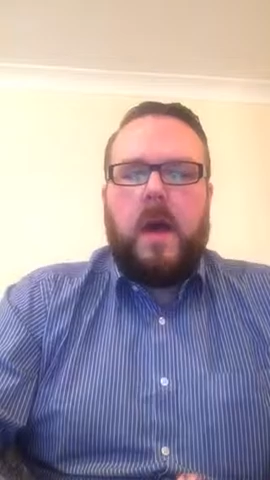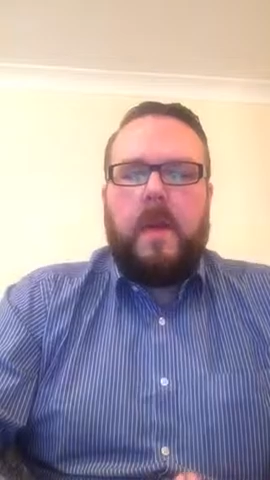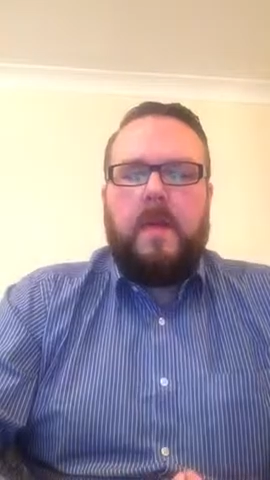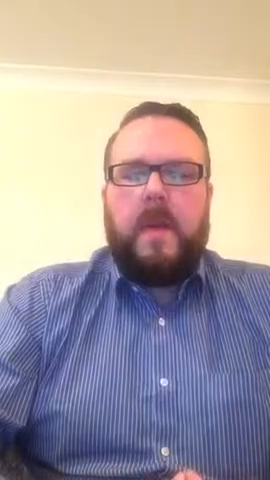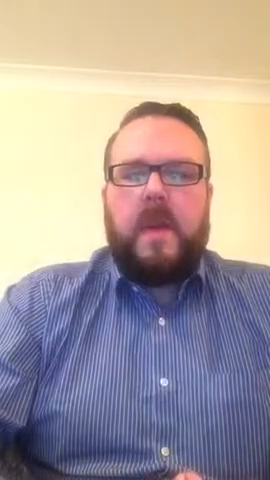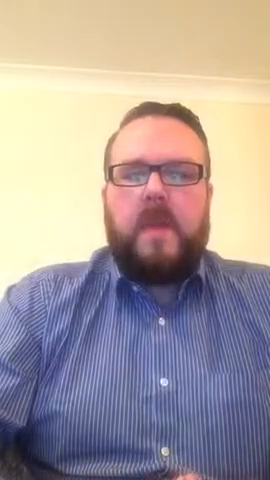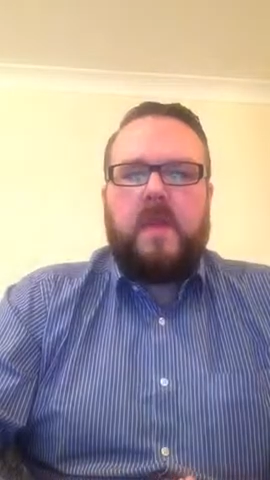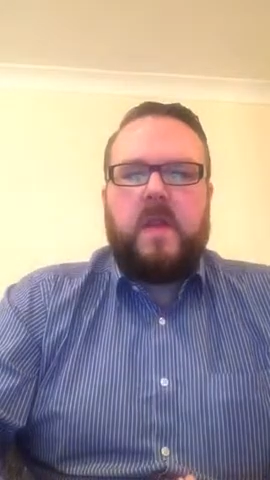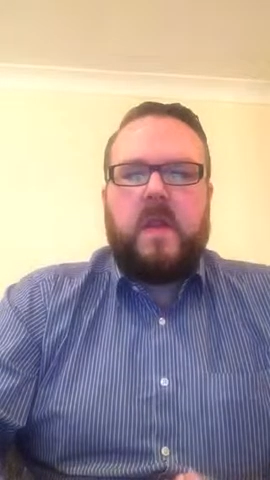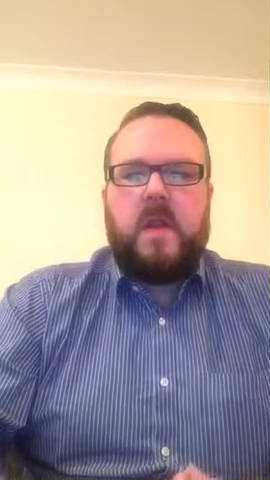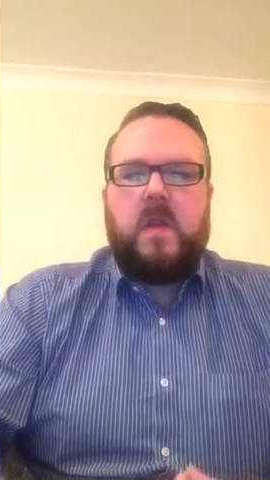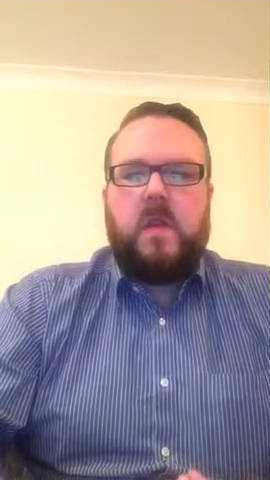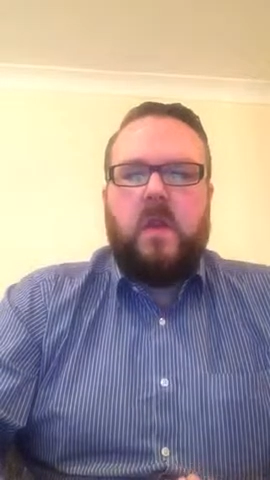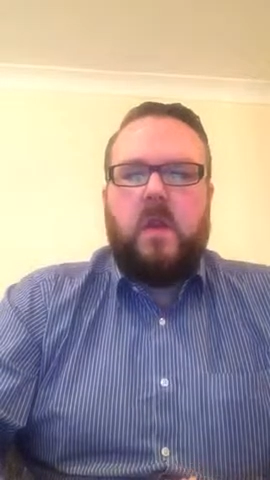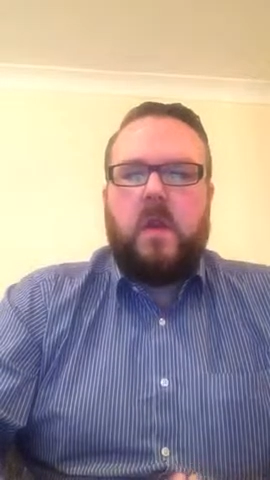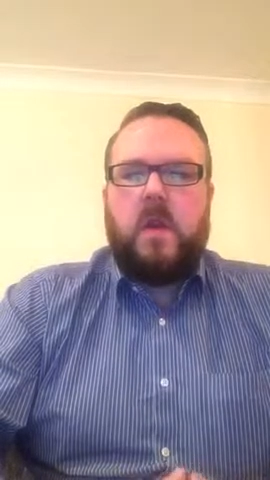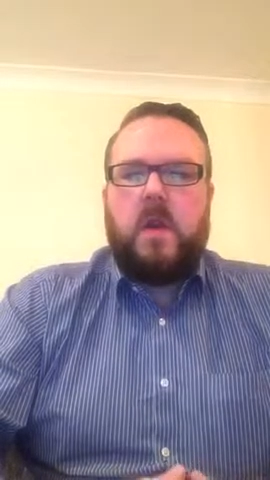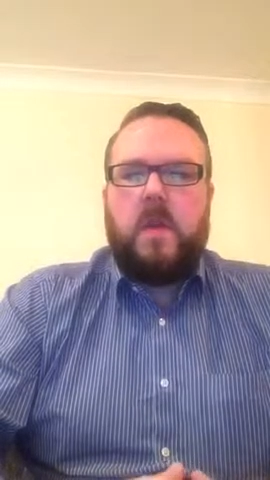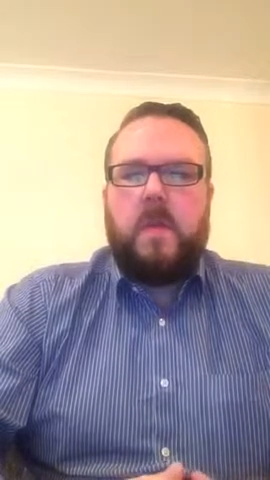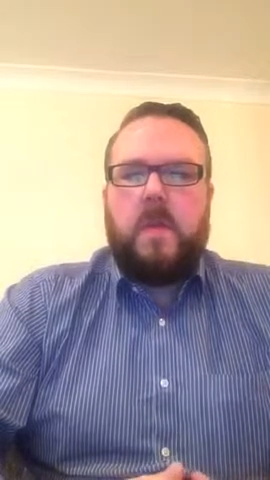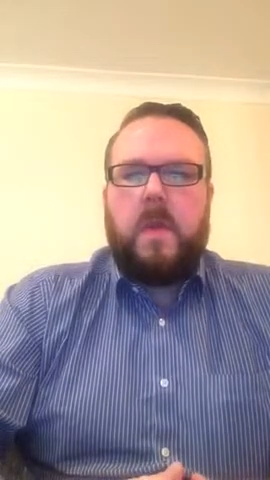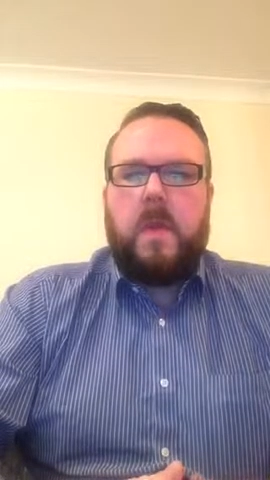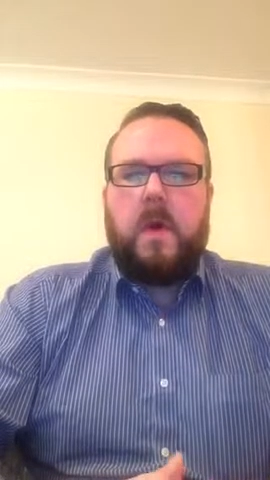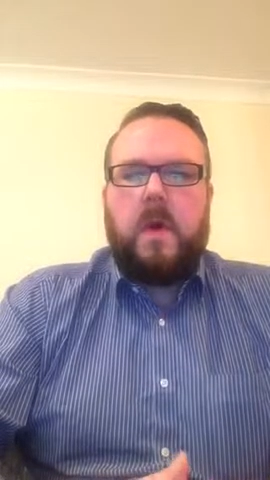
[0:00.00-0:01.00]
Basically,
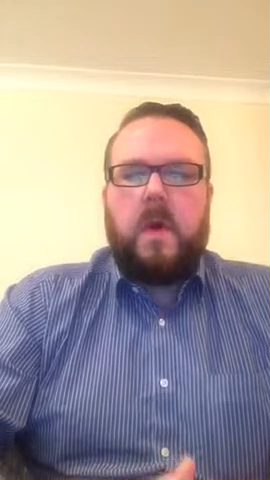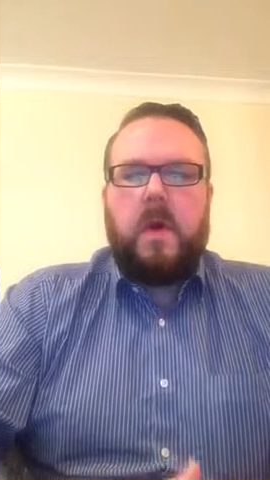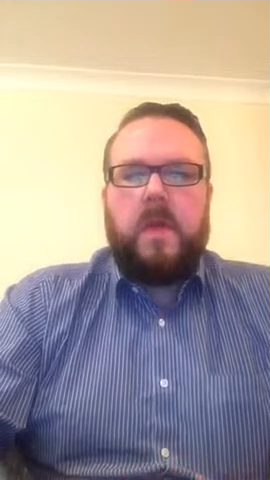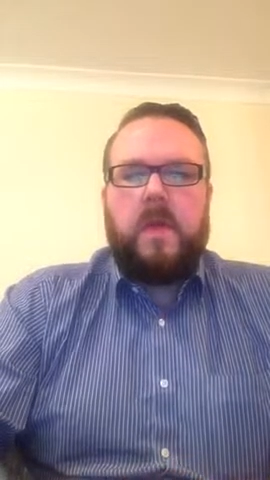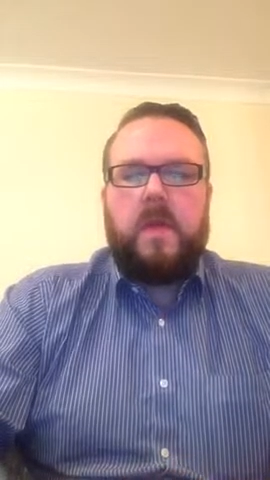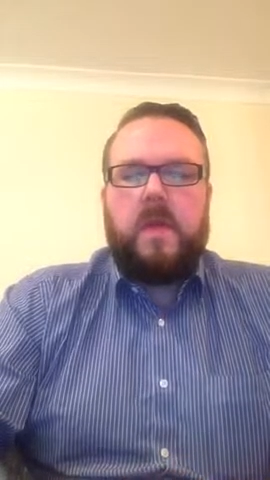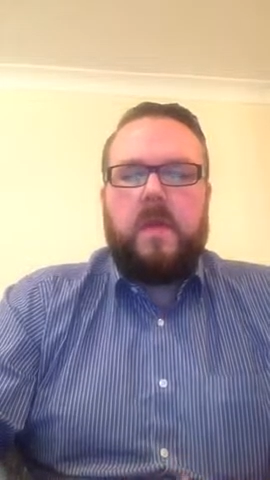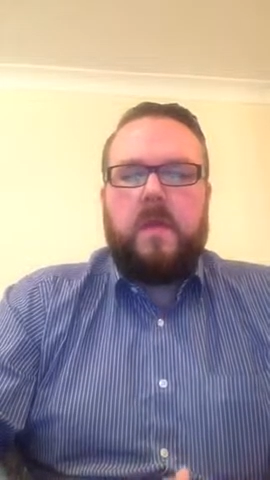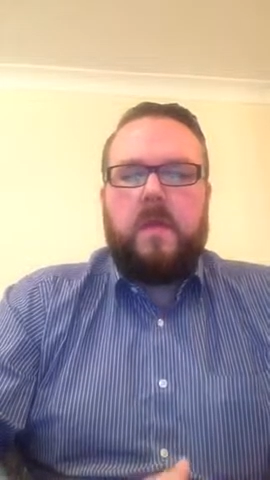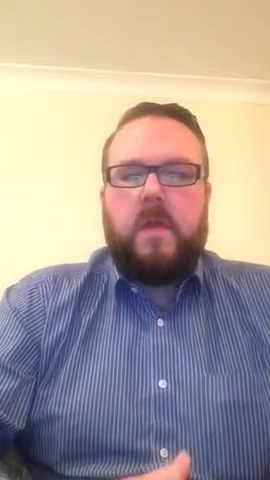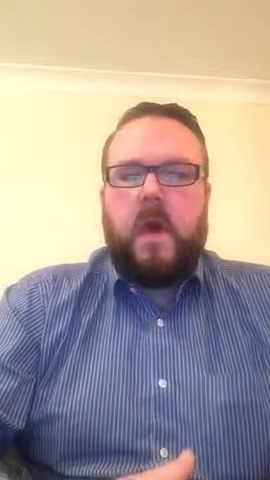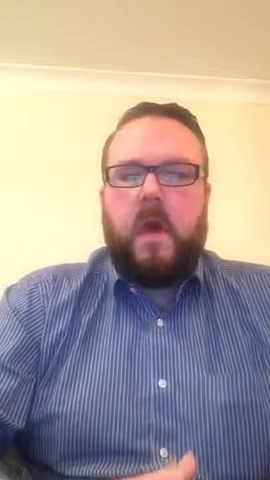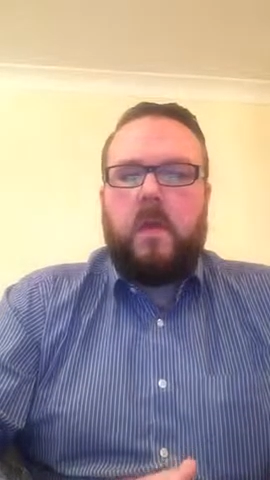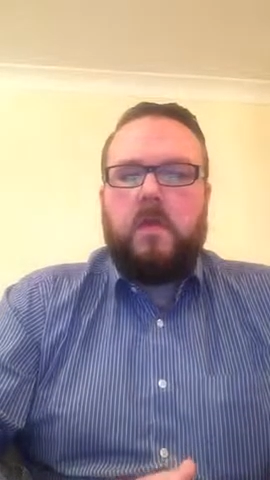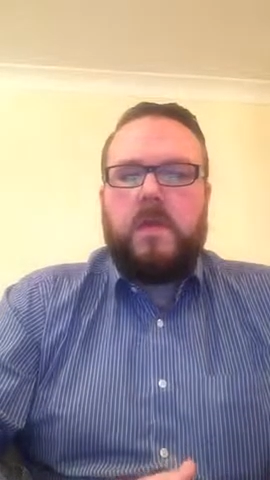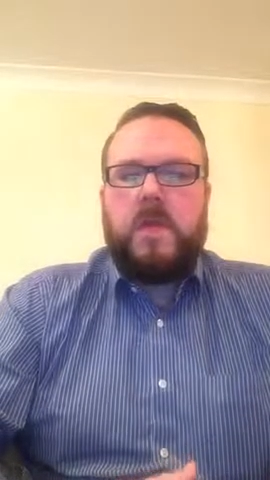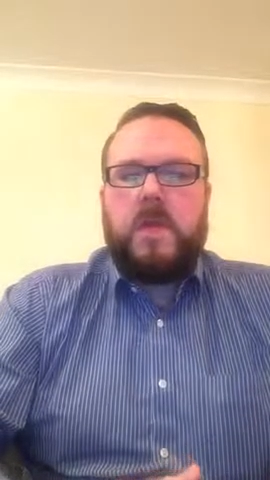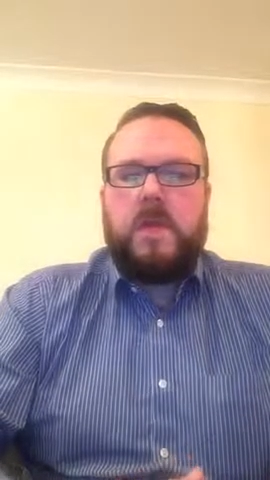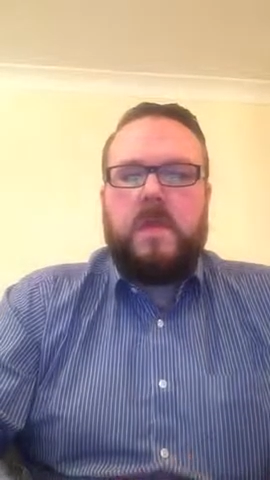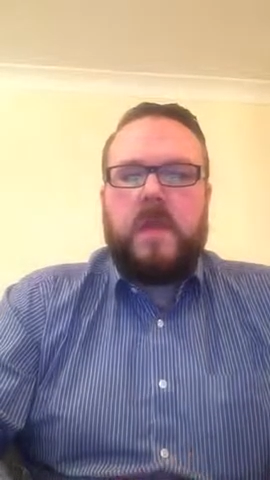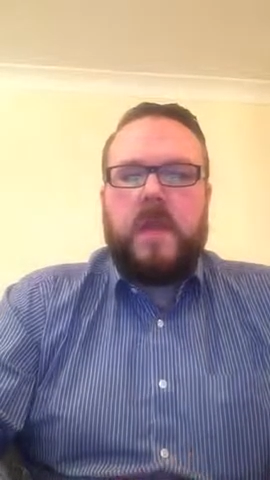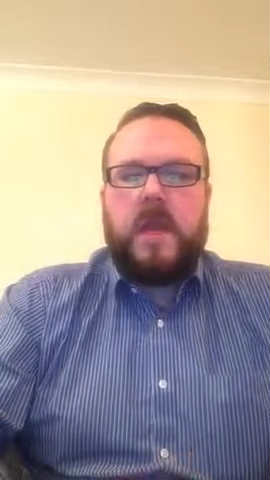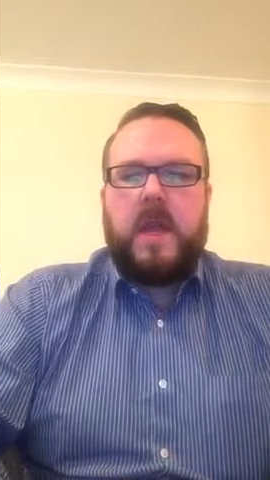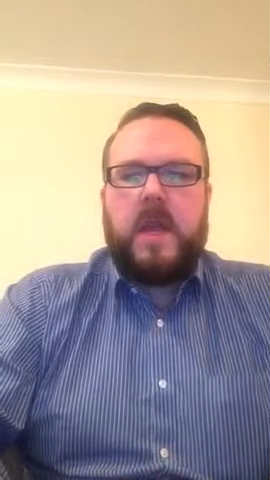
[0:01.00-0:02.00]
non-compliance
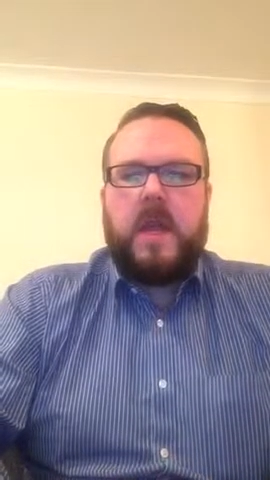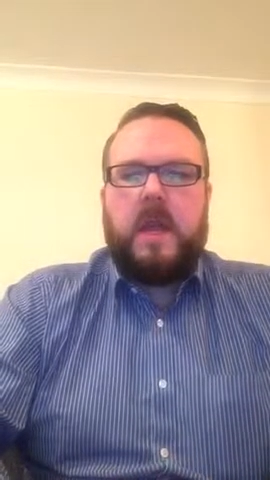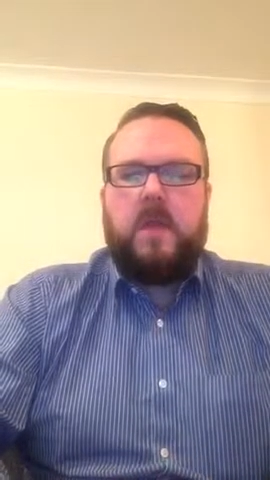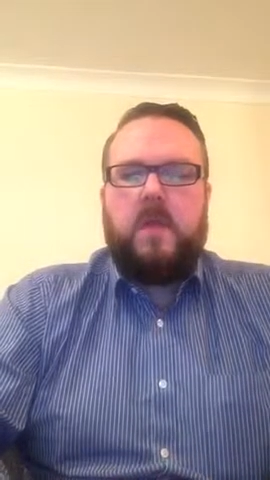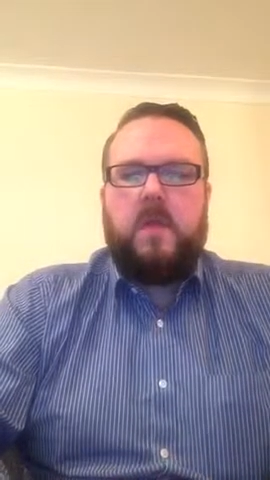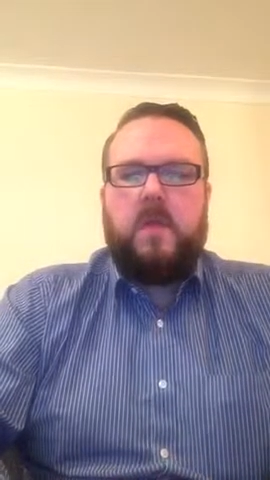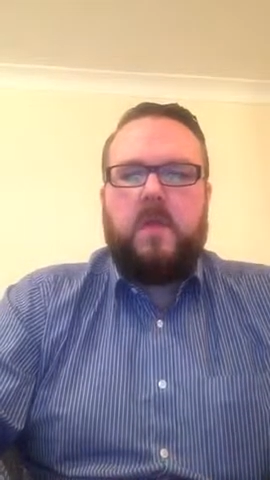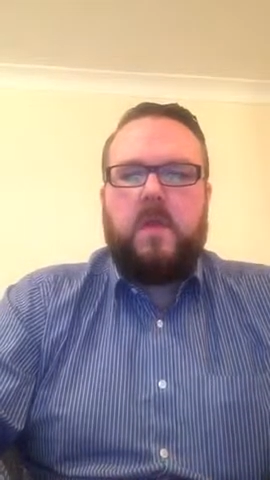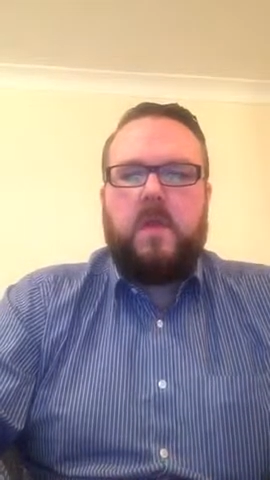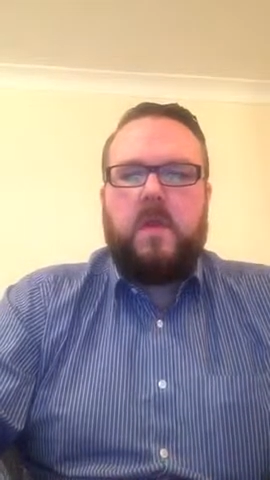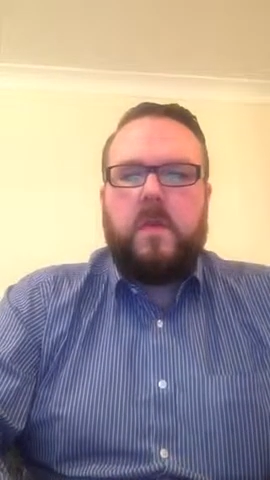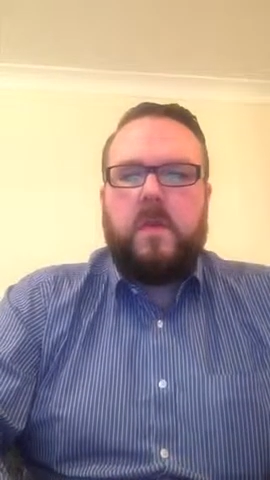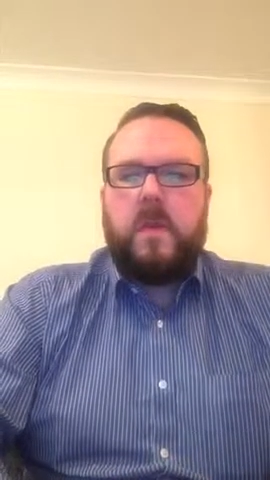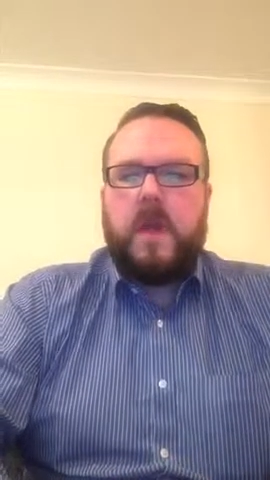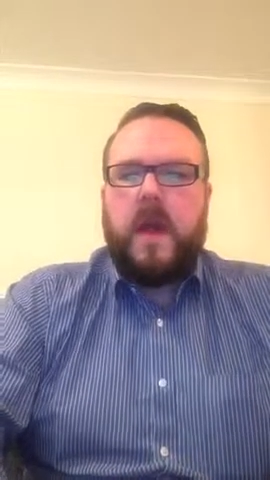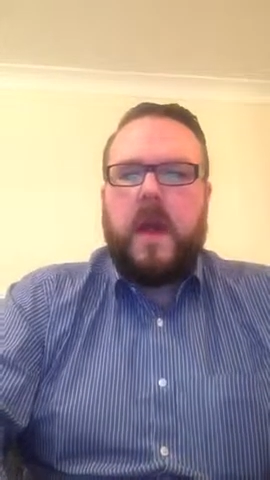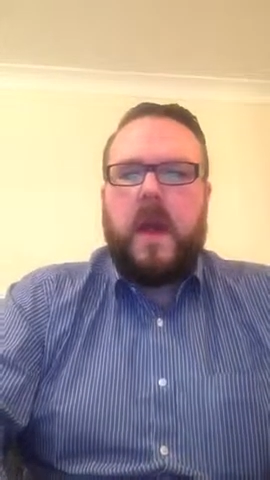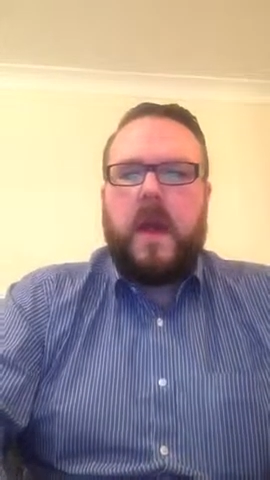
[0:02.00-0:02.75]
ultimately equals you'll be